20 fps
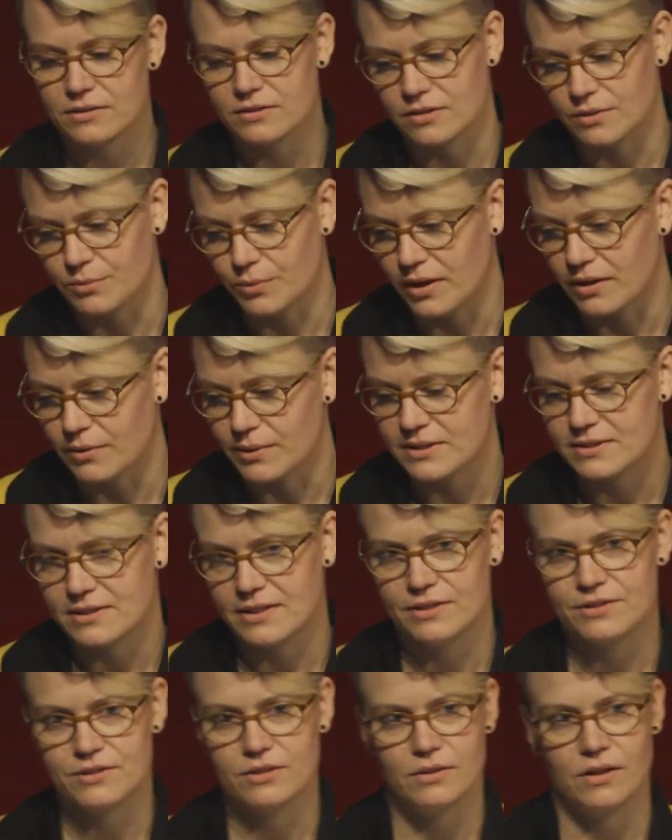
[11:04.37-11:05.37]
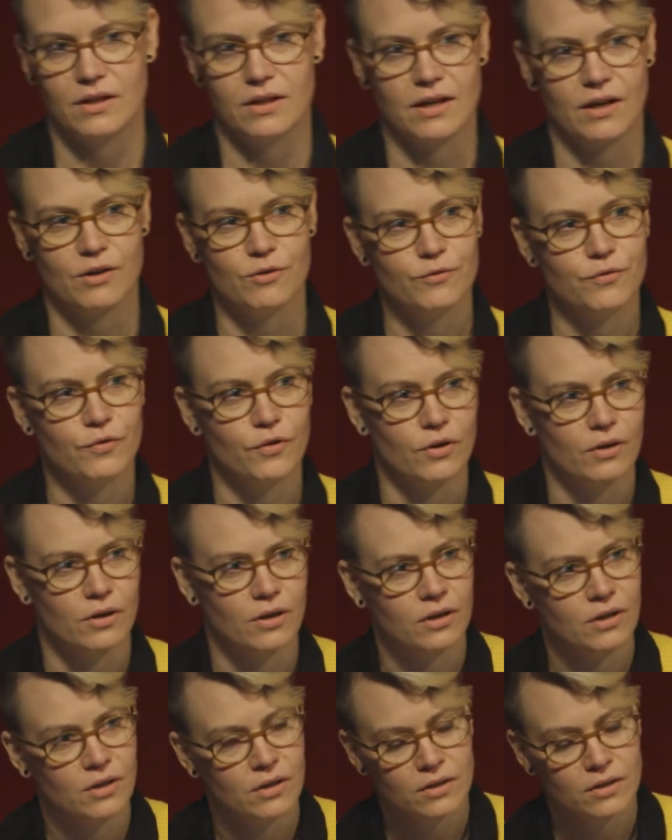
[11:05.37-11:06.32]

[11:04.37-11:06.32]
So we always need to account for